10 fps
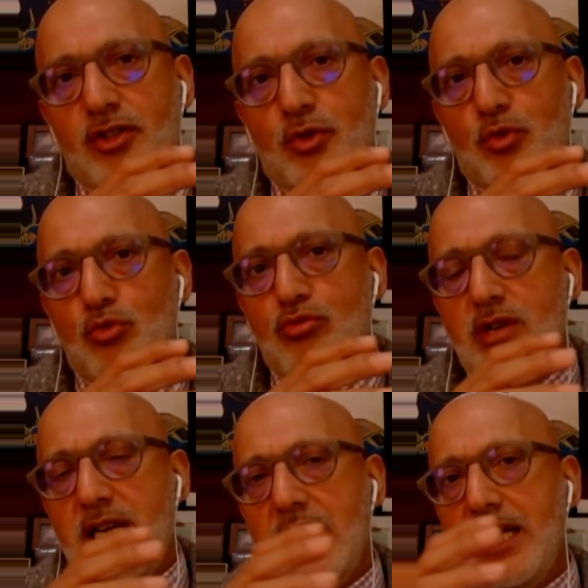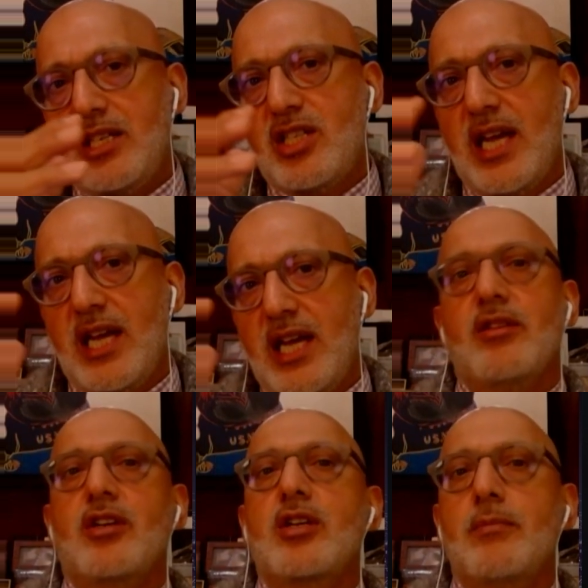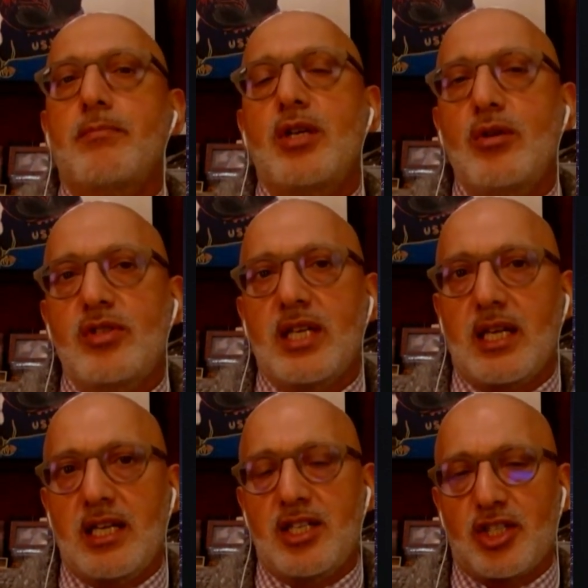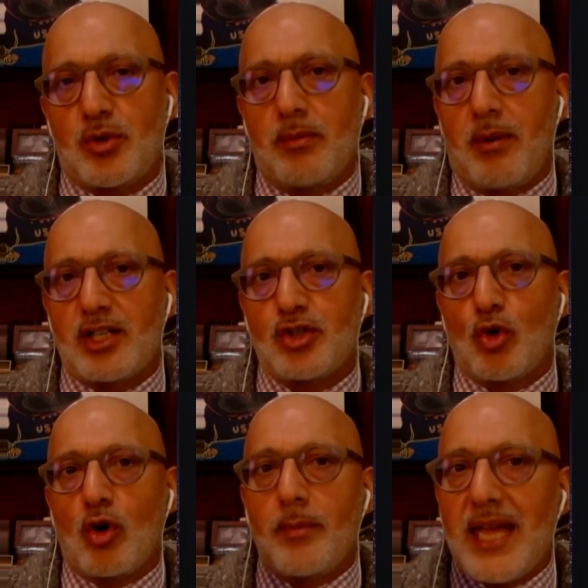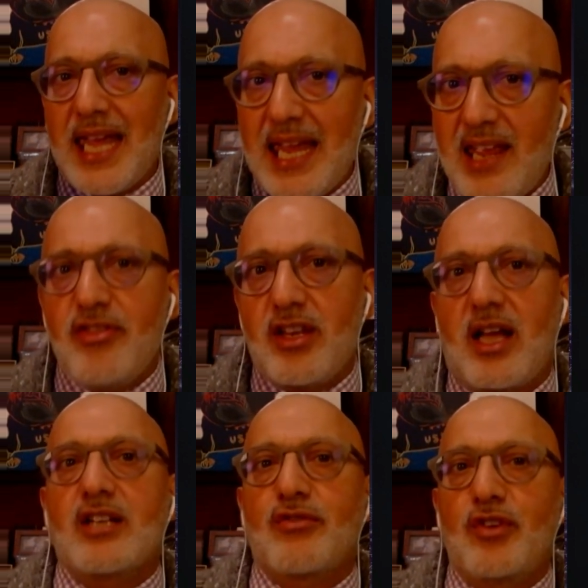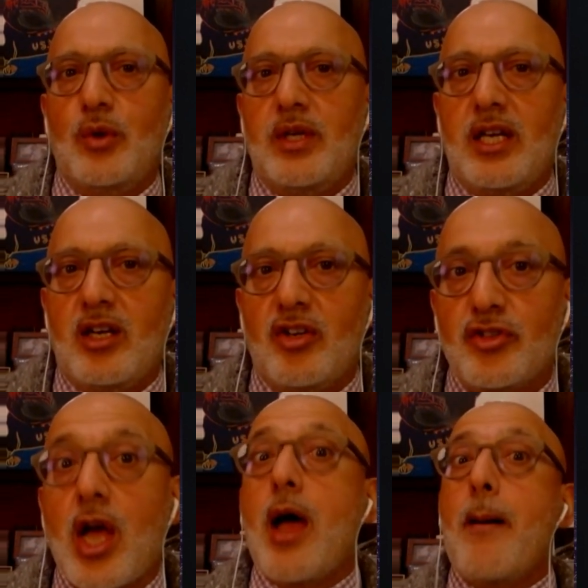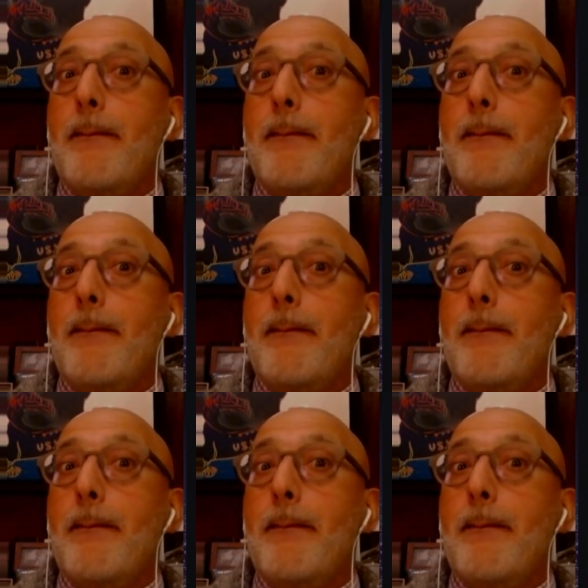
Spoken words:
has really taken the computing industry by storm in the last few years,